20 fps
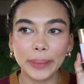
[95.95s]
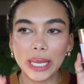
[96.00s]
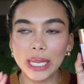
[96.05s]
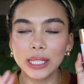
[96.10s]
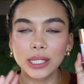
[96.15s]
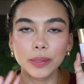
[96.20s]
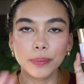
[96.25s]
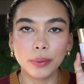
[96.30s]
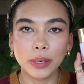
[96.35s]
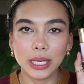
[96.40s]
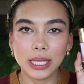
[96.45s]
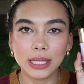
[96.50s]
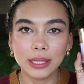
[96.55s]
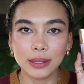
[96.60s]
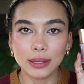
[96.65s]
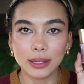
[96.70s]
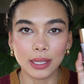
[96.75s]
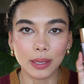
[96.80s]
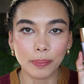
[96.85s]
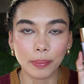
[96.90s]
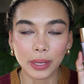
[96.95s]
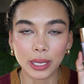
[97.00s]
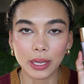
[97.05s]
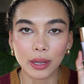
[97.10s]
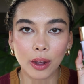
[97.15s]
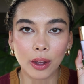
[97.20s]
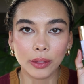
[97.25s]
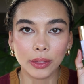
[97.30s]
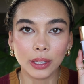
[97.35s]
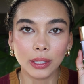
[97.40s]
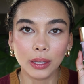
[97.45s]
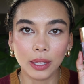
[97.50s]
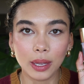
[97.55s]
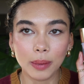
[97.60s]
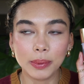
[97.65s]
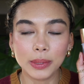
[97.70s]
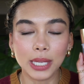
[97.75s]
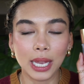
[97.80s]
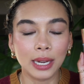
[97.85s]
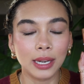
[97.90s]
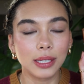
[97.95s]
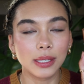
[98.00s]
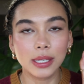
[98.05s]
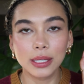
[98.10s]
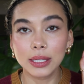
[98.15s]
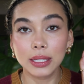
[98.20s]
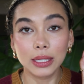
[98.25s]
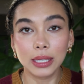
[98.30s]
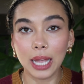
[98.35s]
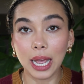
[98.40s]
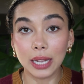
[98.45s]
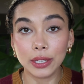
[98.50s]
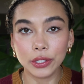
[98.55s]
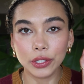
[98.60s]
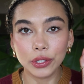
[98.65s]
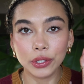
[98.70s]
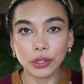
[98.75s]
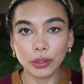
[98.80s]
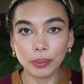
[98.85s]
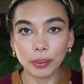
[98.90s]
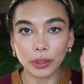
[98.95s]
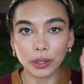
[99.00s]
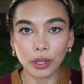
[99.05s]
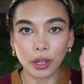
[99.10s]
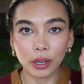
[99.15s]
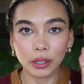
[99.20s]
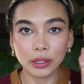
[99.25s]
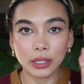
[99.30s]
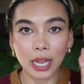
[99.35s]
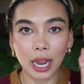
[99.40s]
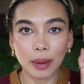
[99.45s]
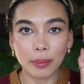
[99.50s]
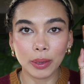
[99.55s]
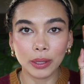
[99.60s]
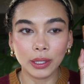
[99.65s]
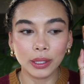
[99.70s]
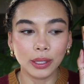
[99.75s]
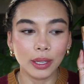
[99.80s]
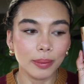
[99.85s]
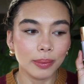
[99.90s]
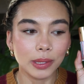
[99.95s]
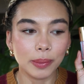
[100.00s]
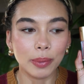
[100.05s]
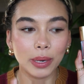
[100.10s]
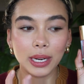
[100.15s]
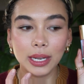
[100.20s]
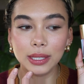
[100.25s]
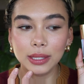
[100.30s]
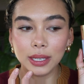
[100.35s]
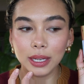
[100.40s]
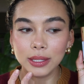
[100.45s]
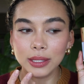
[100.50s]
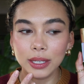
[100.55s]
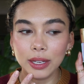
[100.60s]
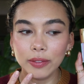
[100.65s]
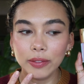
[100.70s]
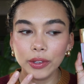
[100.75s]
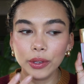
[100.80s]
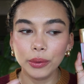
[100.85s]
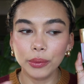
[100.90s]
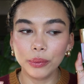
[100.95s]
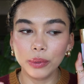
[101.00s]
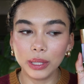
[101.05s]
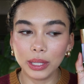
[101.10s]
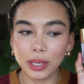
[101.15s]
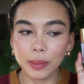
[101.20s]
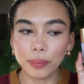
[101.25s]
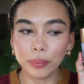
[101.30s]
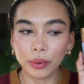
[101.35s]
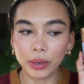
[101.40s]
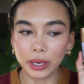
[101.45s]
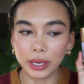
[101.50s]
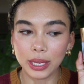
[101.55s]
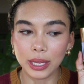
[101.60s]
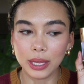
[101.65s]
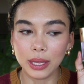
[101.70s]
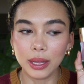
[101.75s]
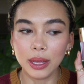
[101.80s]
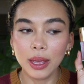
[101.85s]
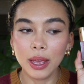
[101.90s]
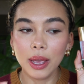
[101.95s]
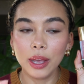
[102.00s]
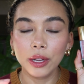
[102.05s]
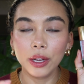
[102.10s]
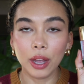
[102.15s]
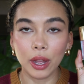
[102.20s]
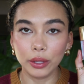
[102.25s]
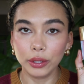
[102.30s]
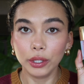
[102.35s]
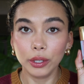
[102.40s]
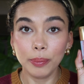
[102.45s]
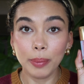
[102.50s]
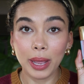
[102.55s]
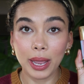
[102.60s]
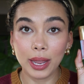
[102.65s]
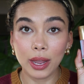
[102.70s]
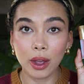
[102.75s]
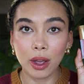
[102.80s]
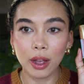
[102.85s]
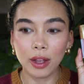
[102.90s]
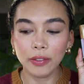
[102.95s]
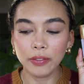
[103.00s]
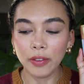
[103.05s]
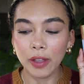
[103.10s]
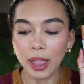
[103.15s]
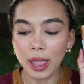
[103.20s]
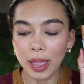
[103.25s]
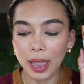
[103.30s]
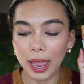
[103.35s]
It's pretty slippy on the lips, and it doesn't last a super long time on the lips, but it does give you a really pretty color payoff.